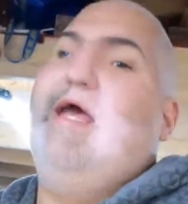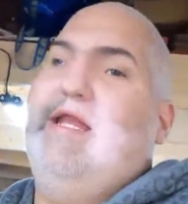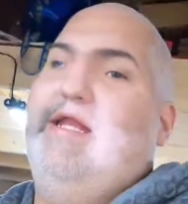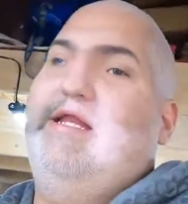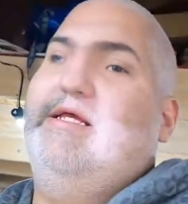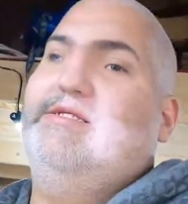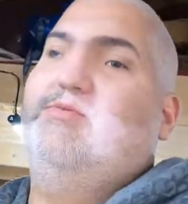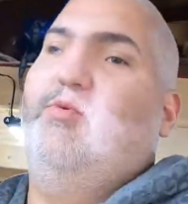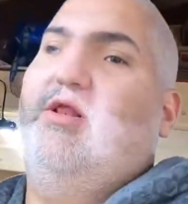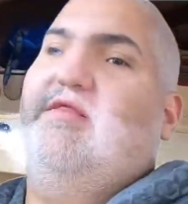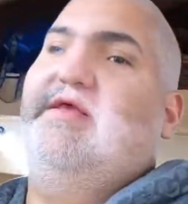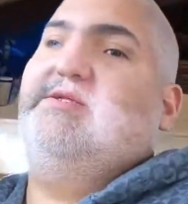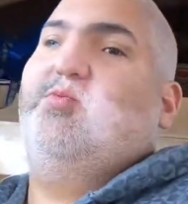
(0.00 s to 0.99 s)
And it is
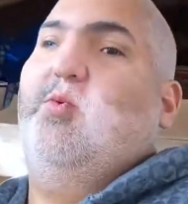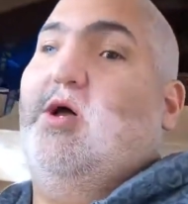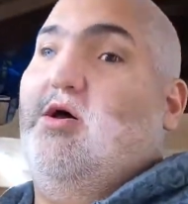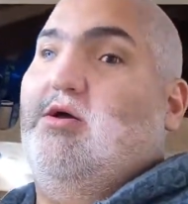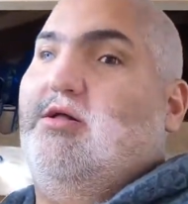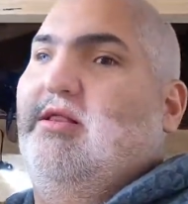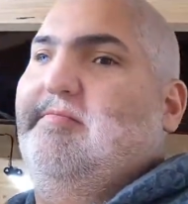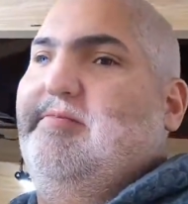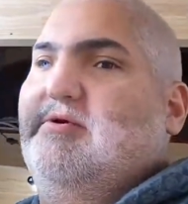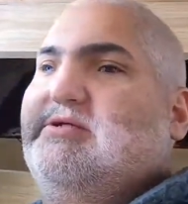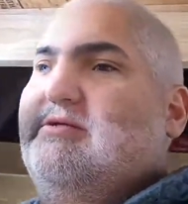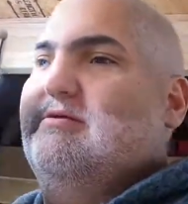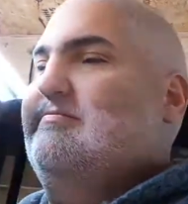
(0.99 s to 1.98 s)
one of these wall
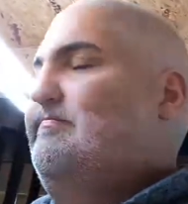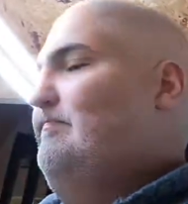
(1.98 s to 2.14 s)
clippers.